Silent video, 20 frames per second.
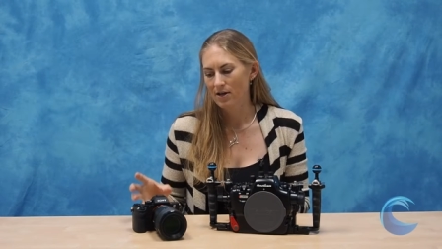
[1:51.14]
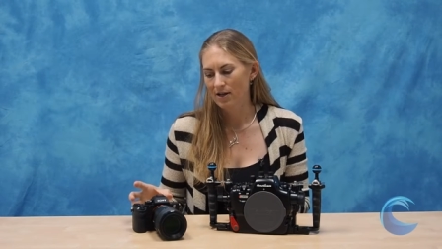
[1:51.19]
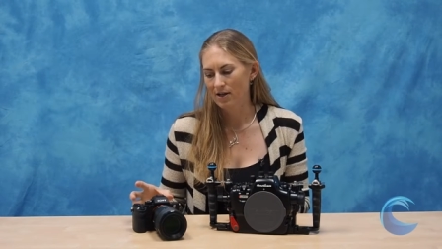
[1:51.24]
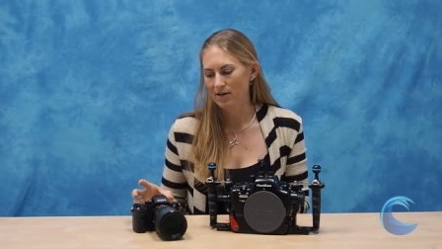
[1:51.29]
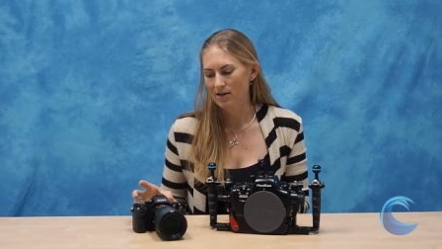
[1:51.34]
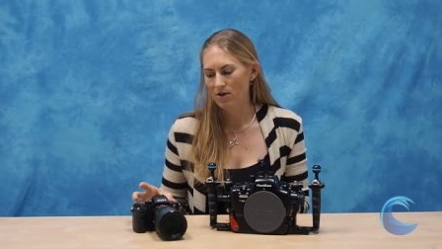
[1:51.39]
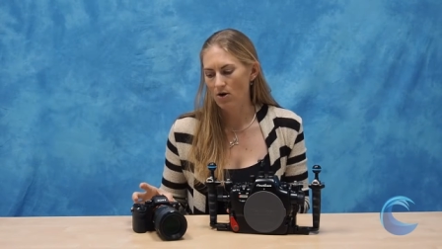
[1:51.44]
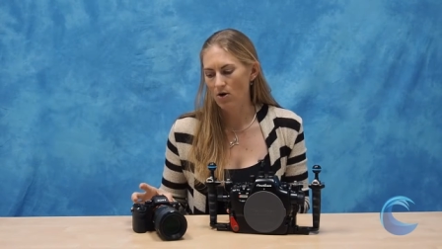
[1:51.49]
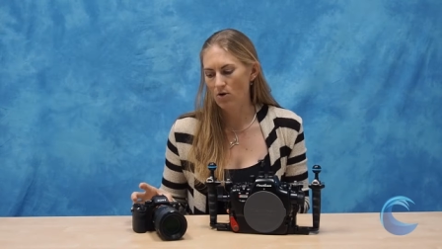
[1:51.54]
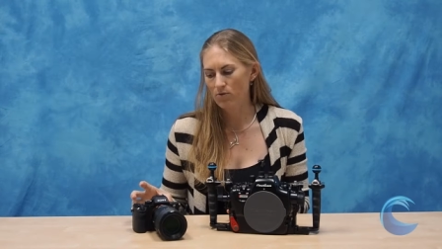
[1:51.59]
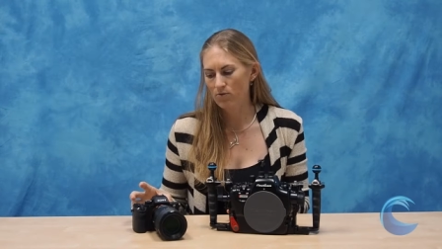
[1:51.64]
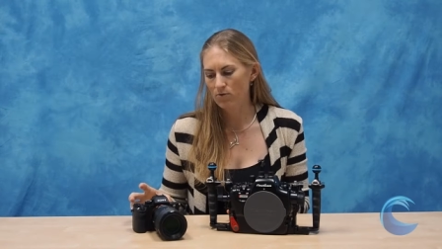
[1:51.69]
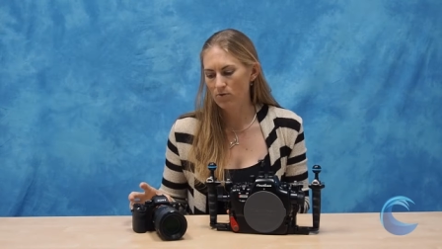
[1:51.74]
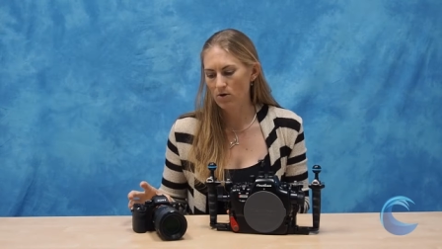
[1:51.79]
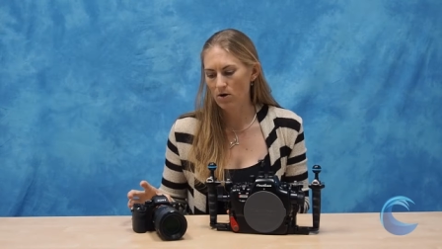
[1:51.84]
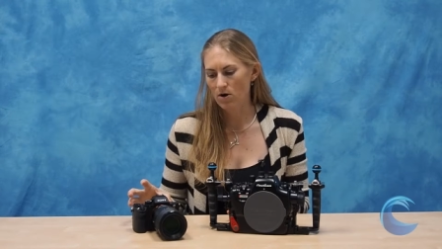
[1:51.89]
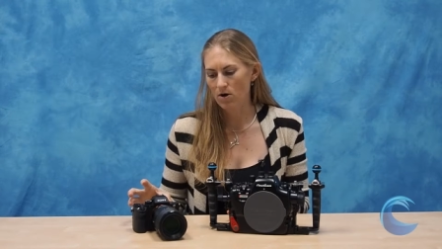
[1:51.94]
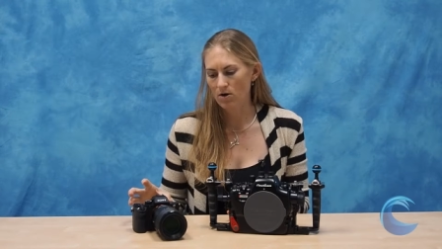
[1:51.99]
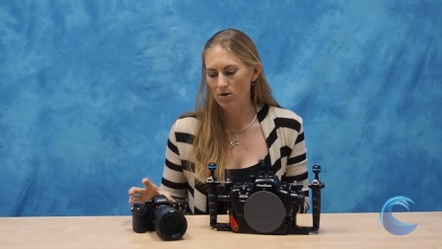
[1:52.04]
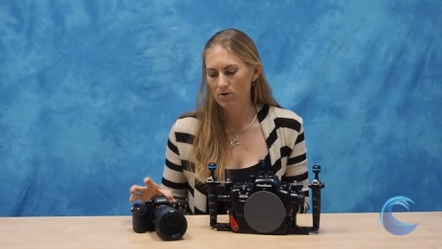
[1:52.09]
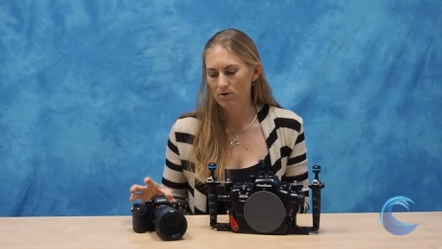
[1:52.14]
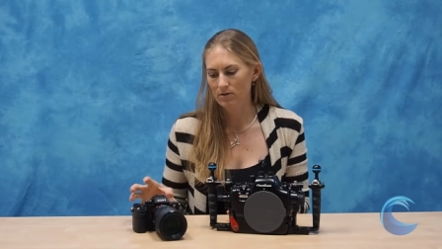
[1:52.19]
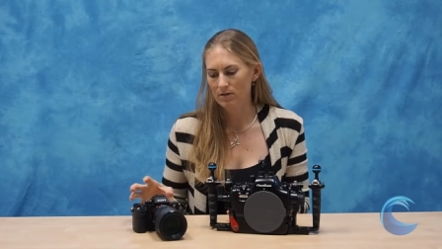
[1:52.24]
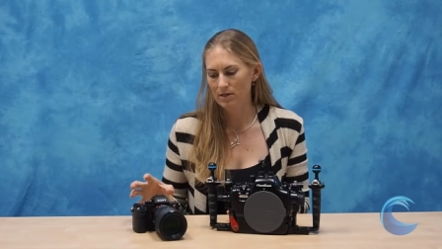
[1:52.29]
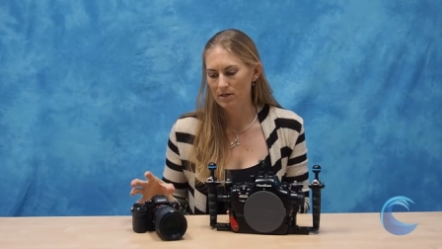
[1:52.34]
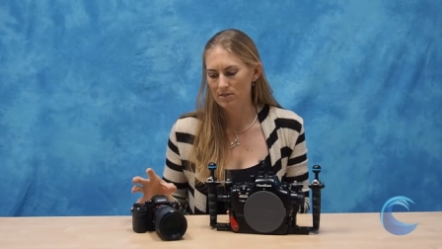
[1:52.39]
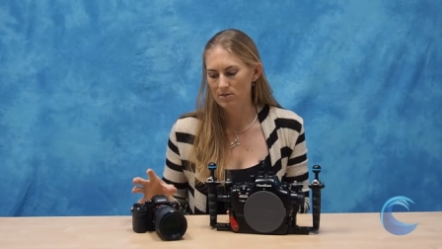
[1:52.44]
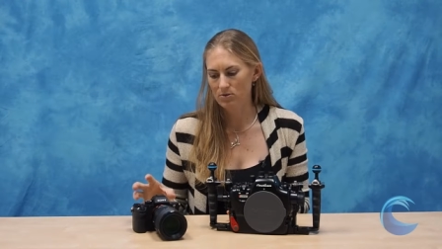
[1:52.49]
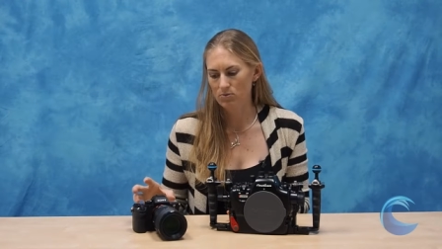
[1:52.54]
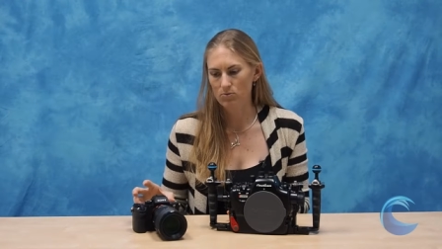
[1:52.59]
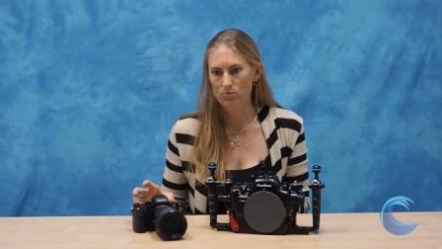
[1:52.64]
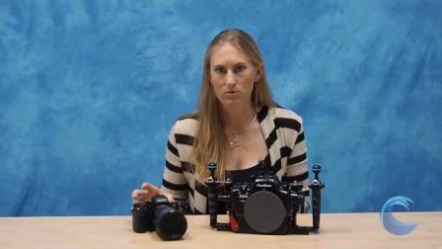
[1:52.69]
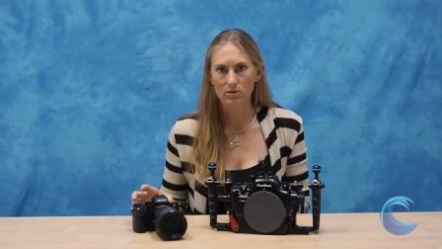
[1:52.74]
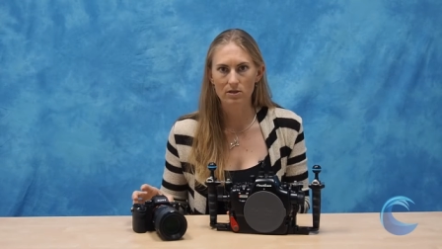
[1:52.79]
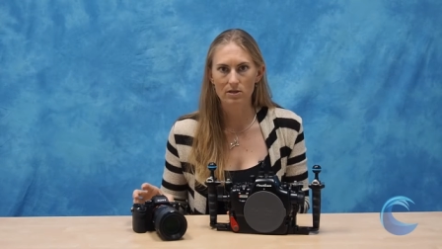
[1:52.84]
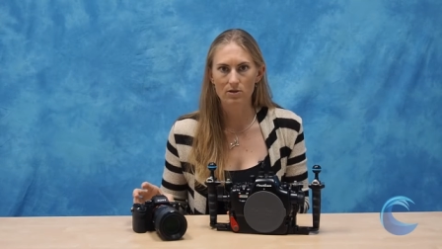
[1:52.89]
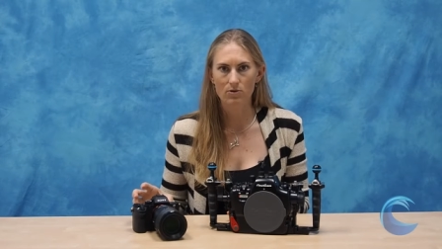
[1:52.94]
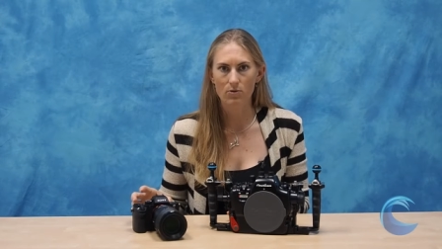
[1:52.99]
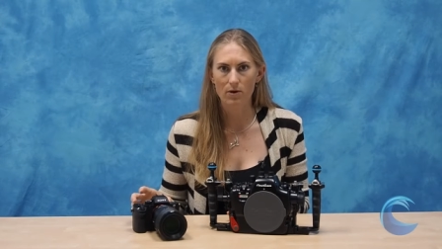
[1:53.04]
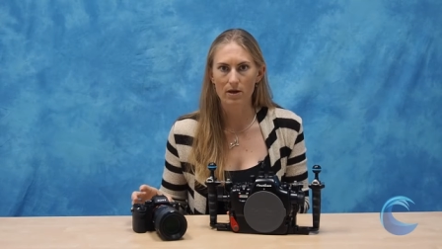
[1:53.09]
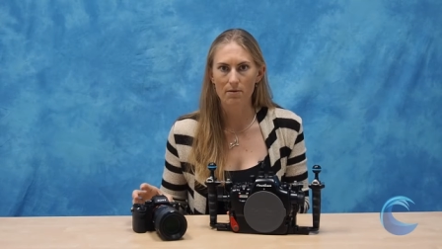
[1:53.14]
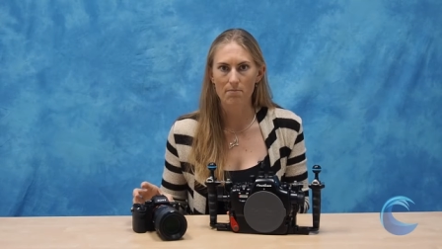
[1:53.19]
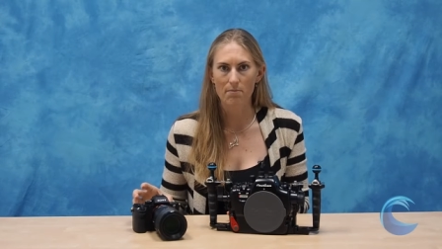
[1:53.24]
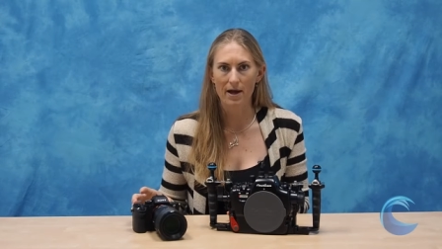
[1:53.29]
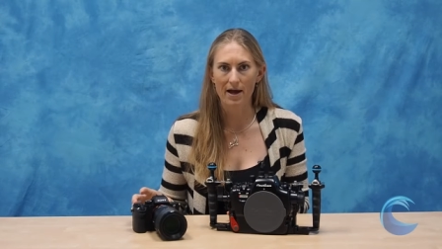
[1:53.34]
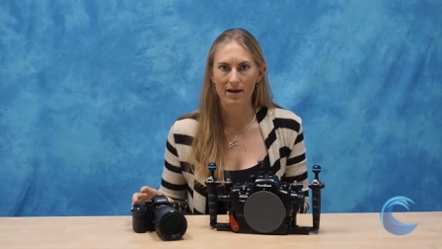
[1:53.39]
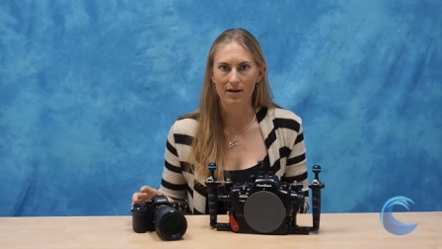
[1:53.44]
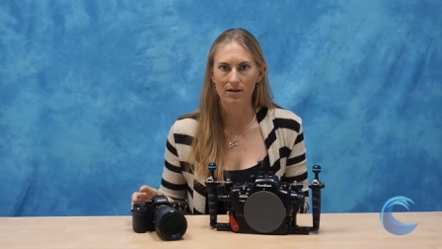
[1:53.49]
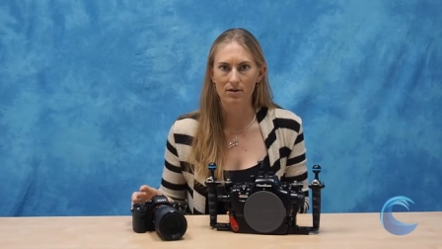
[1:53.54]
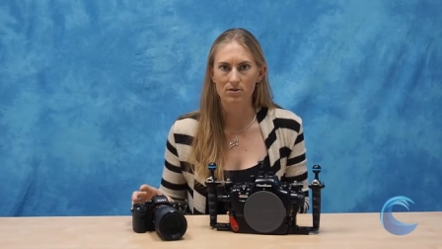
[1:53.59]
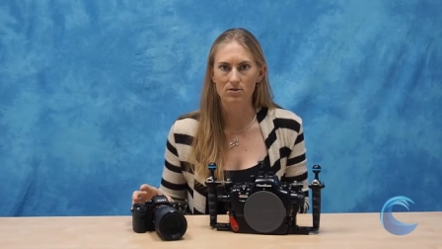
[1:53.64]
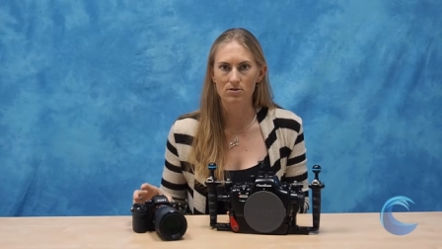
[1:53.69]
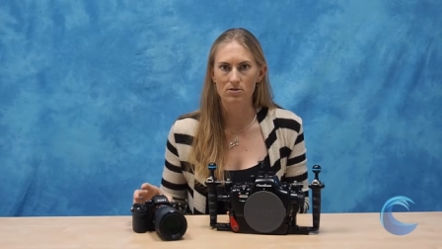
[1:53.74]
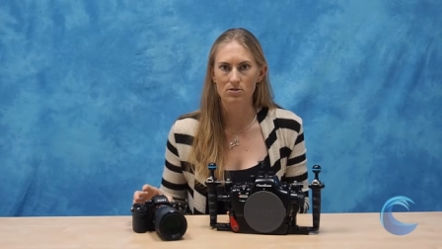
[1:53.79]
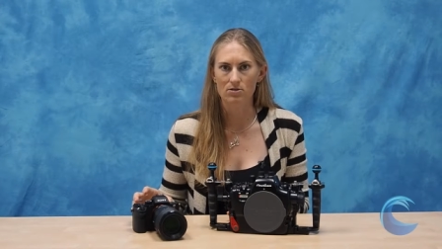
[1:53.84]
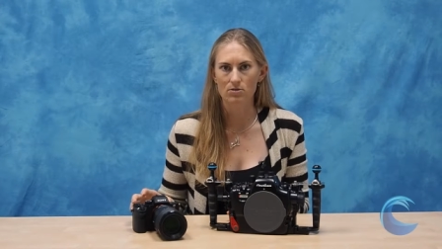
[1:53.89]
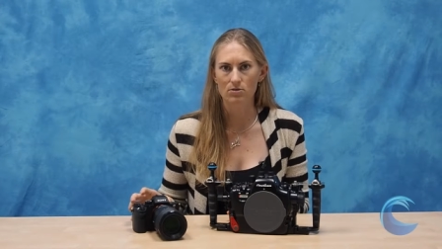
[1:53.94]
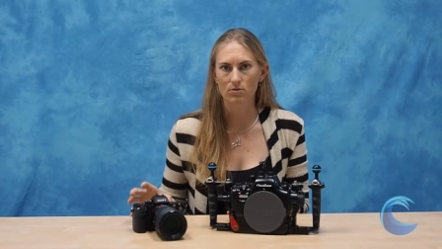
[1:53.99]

and overall, it's a really great package.